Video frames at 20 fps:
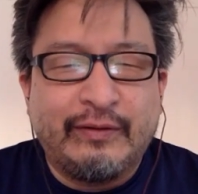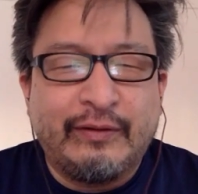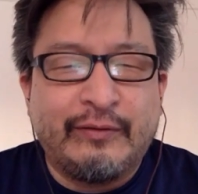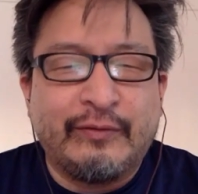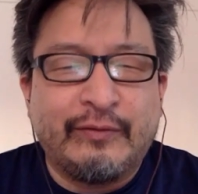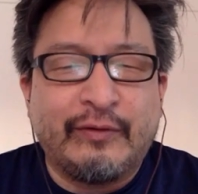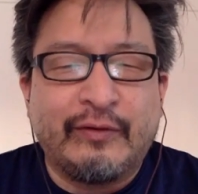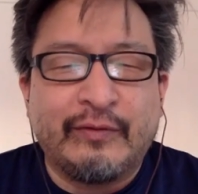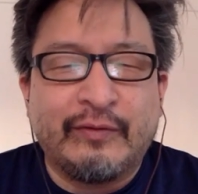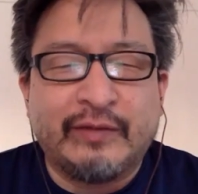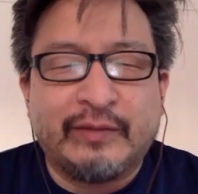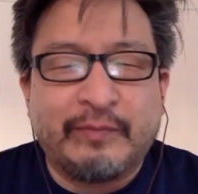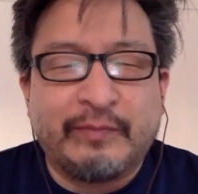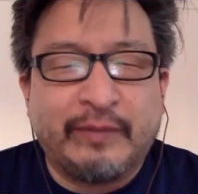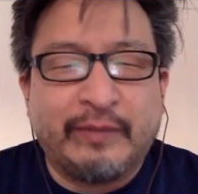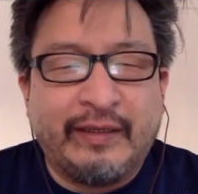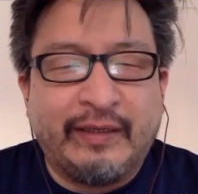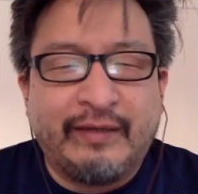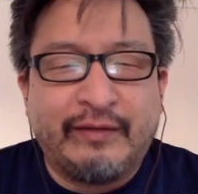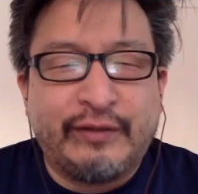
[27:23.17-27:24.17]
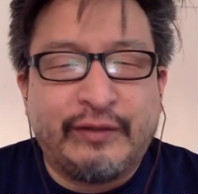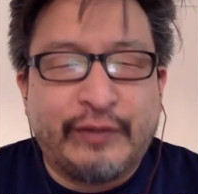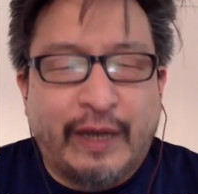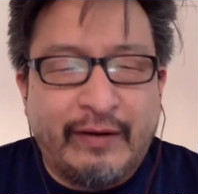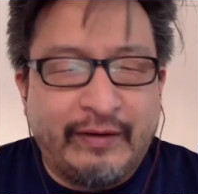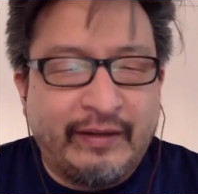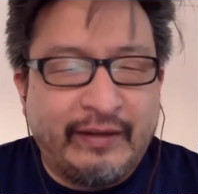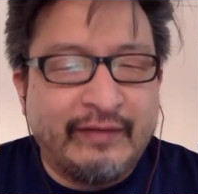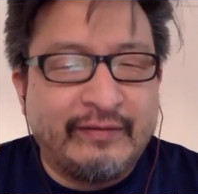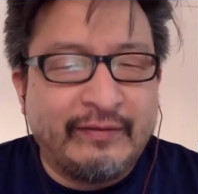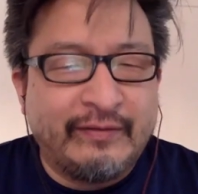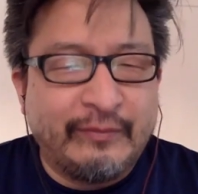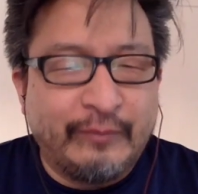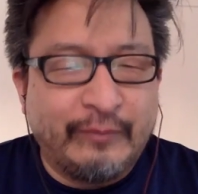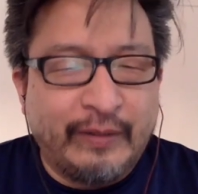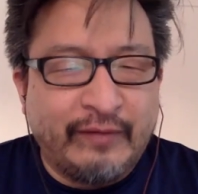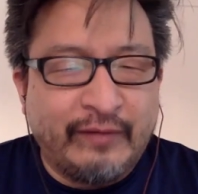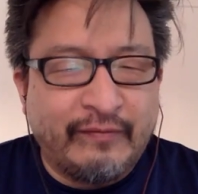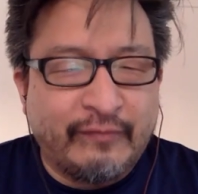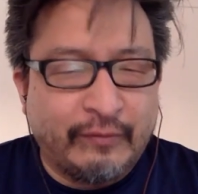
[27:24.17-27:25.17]
you would almost be shouting into the
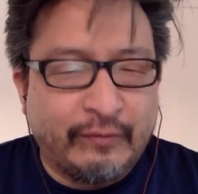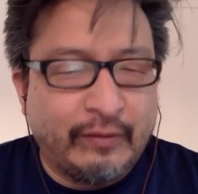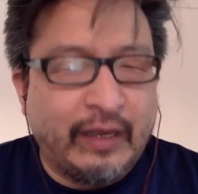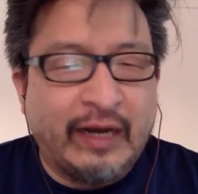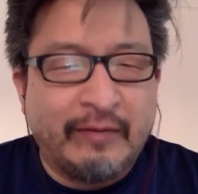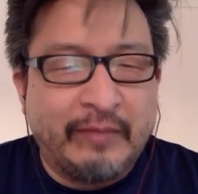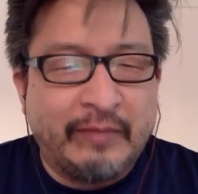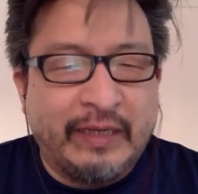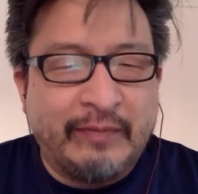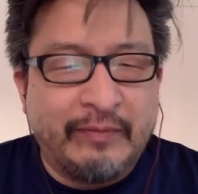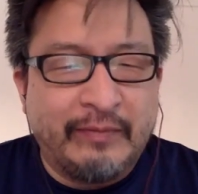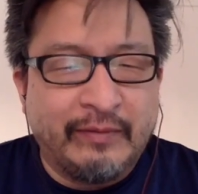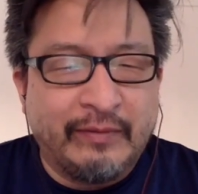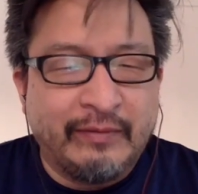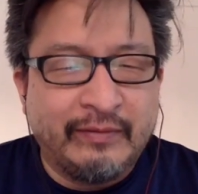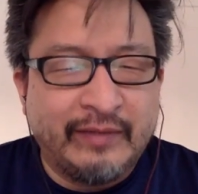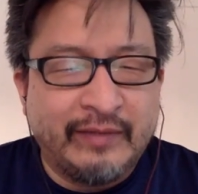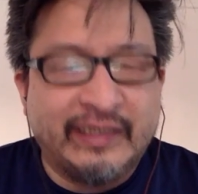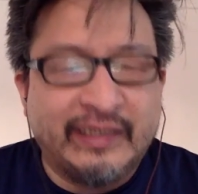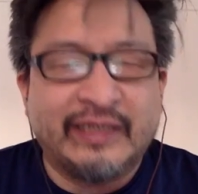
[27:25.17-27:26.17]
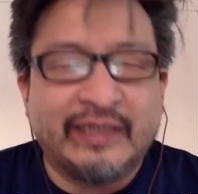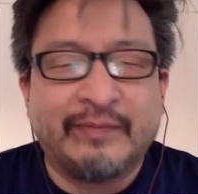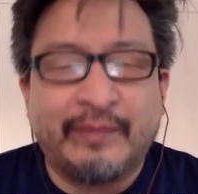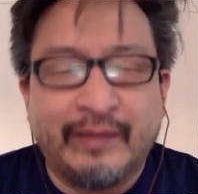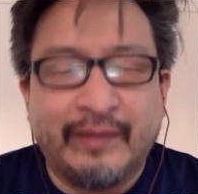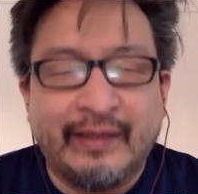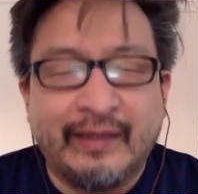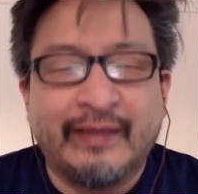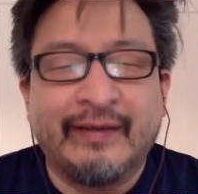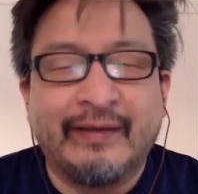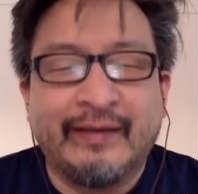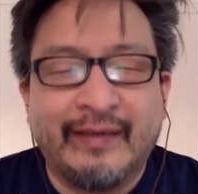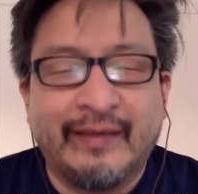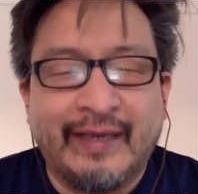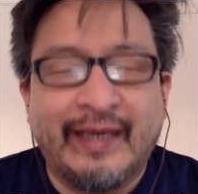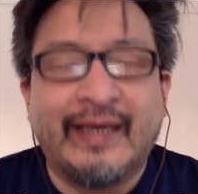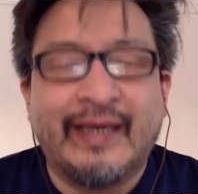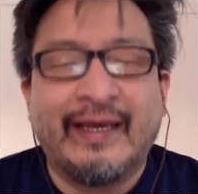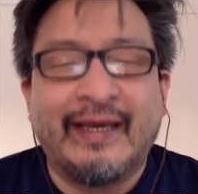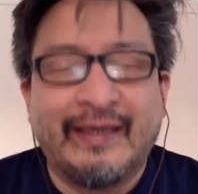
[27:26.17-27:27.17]
wind for a lot of people. They'd just be like,
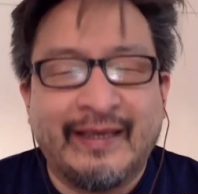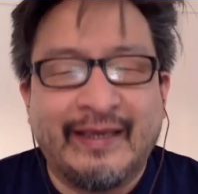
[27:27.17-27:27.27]
yeah.